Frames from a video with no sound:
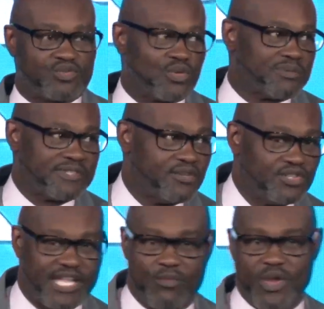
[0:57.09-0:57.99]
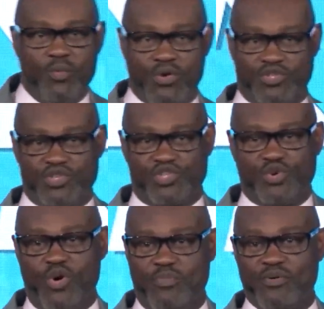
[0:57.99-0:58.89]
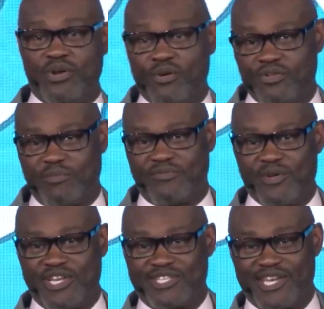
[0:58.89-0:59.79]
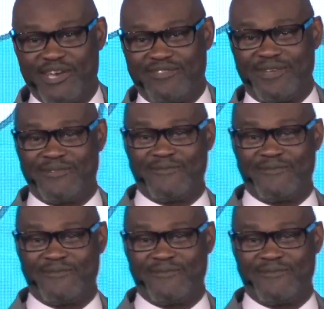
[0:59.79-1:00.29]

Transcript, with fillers: Worship Center is that we want you to show up on earth before you get to heaven.